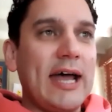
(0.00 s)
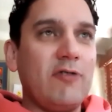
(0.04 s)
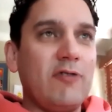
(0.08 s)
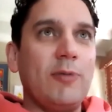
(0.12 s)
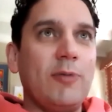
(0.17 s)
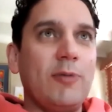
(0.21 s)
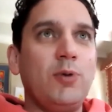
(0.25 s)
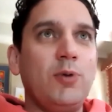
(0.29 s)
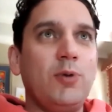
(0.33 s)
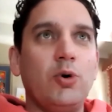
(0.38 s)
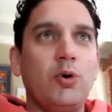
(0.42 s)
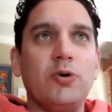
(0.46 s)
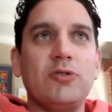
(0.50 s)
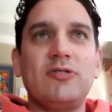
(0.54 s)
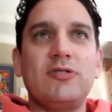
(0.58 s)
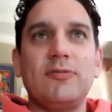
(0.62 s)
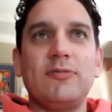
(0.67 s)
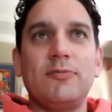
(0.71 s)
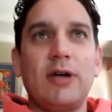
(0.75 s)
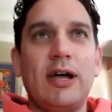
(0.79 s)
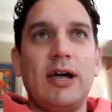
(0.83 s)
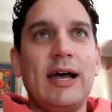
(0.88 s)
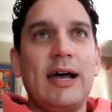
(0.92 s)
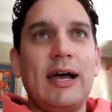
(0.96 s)
report,
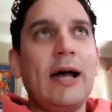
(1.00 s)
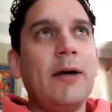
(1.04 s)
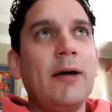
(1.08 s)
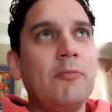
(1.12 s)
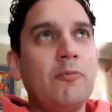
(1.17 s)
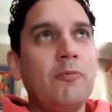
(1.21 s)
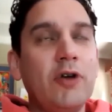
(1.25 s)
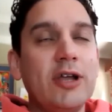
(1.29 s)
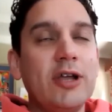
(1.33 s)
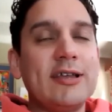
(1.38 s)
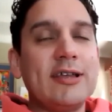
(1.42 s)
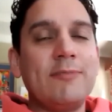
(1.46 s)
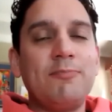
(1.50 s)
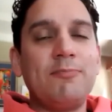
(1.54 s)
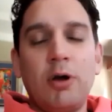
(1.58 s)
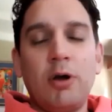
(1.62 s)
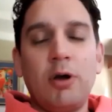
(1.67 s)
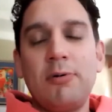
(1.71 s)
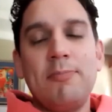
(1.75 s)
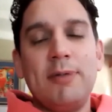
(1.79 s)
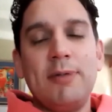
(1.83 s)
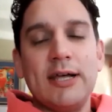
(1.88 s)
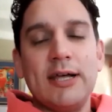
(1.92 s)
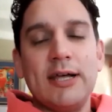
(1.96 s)
written probably